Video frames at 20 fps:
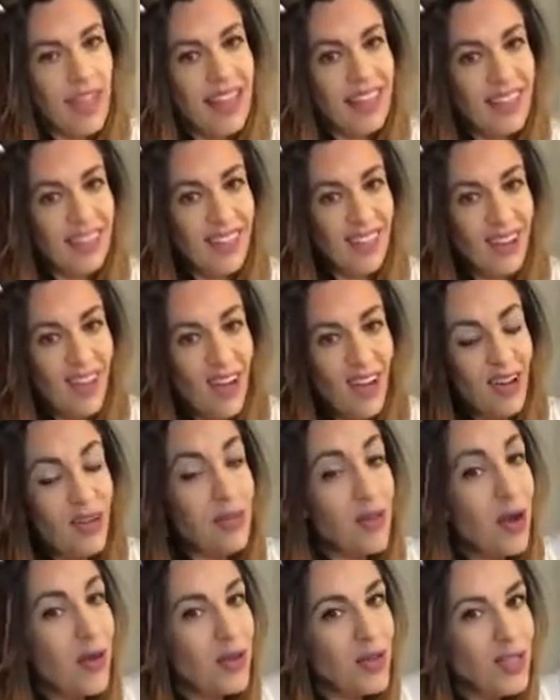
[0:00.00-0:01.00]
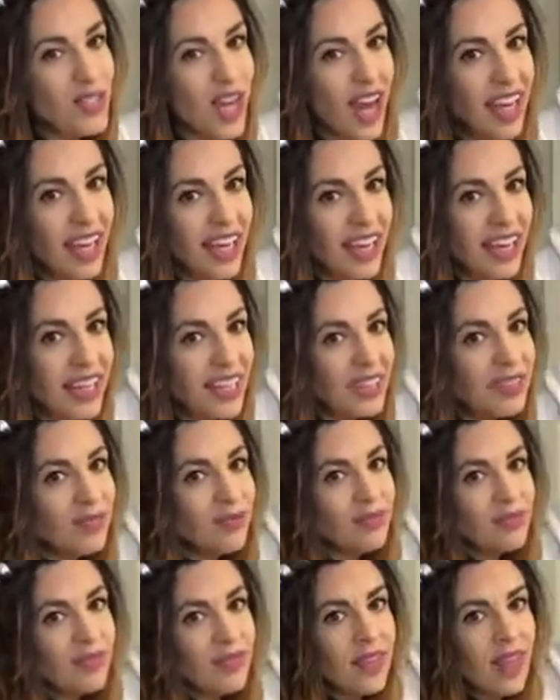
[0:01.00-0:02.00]
a little longer while we're chatting,
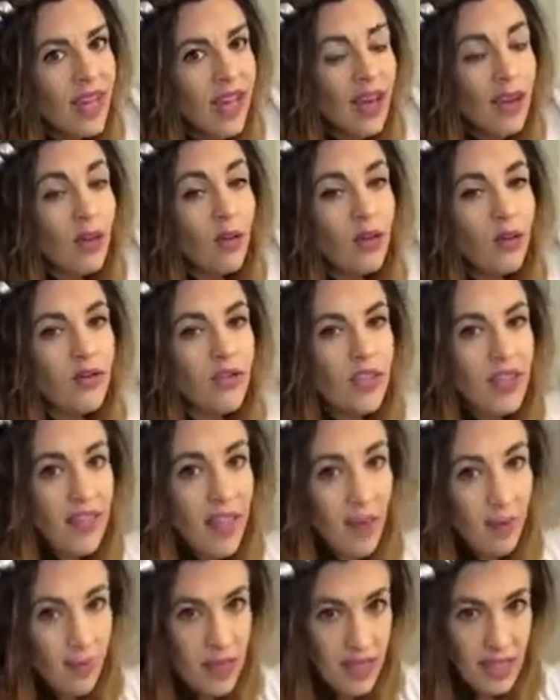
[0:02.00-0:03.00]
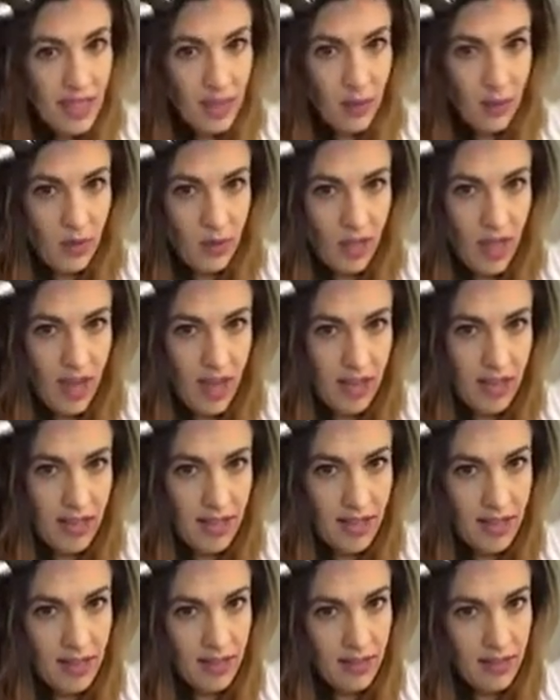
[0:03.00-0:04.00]
and hopefully that piece will kind
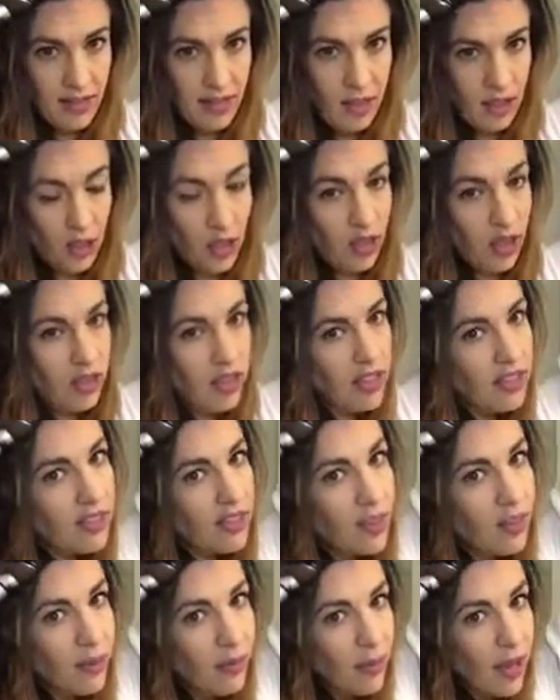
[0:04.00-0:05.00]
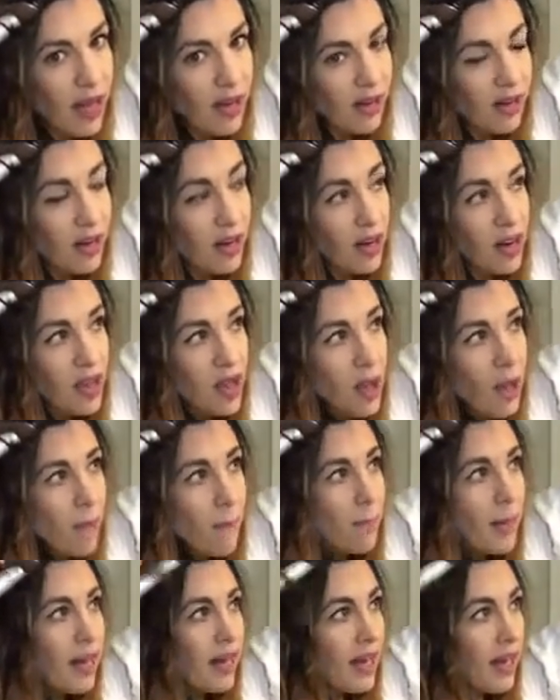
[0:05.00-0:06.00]
of curl a little better.
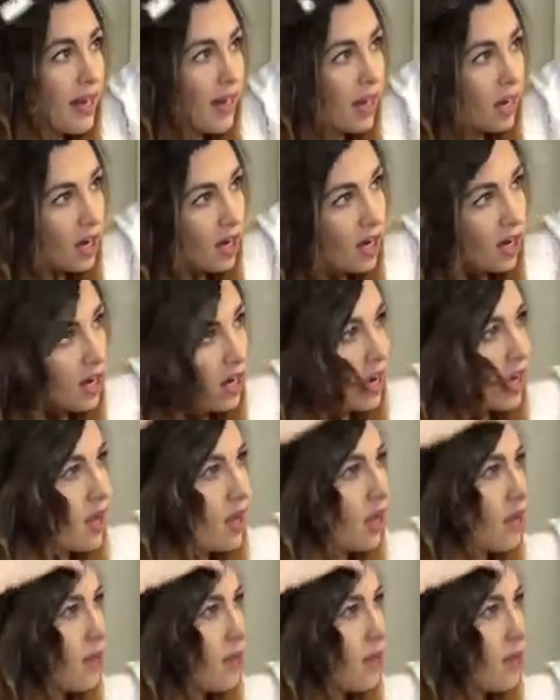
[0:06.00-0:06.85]
My hair